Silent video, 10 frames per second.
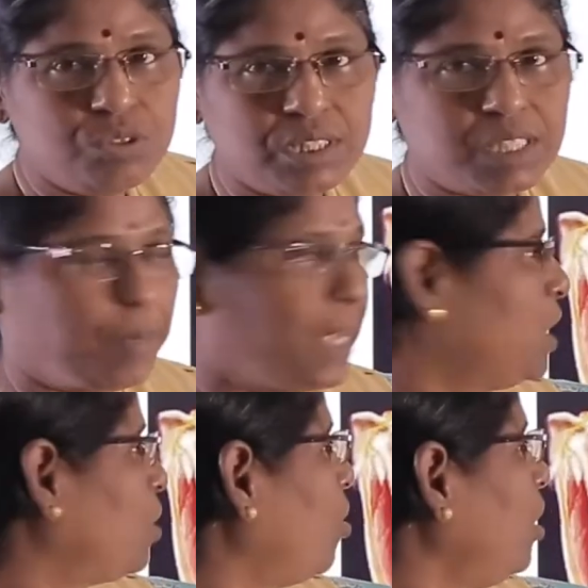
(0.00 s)
to the
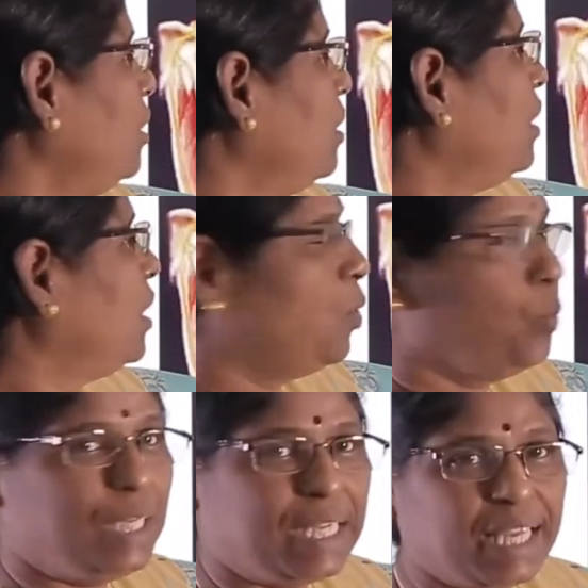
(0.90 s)
spinal cord
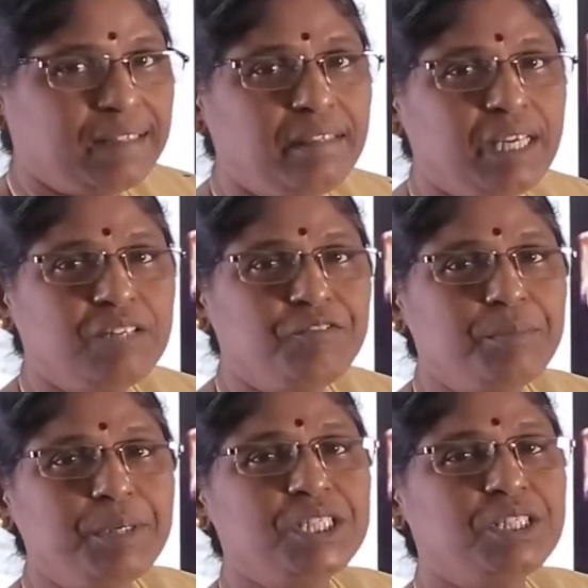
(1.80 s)
will get the
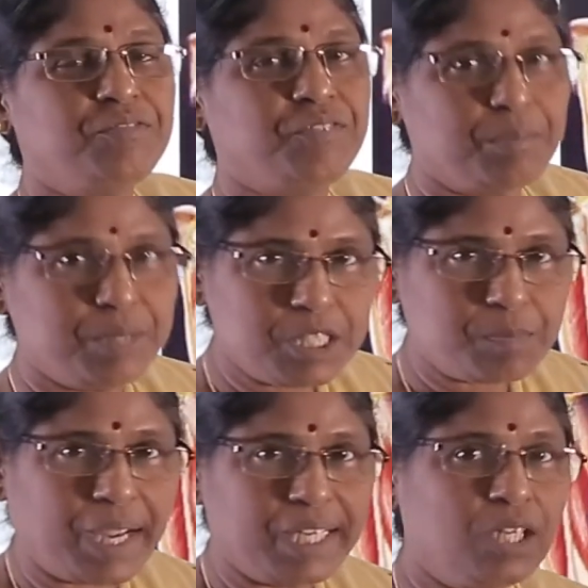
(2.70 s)
information from the
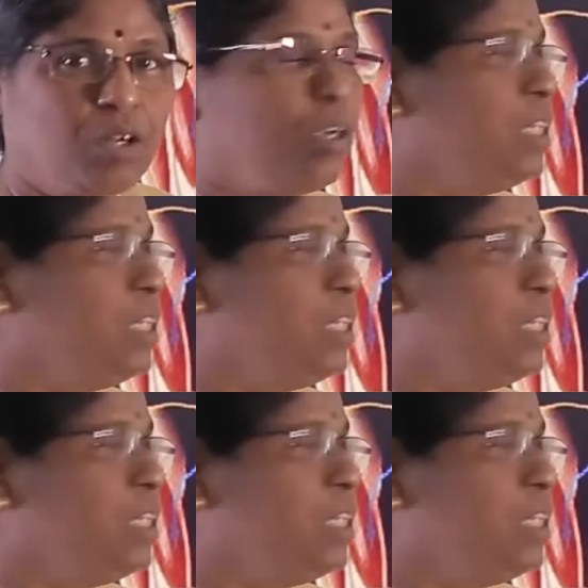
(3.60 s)
spinal cord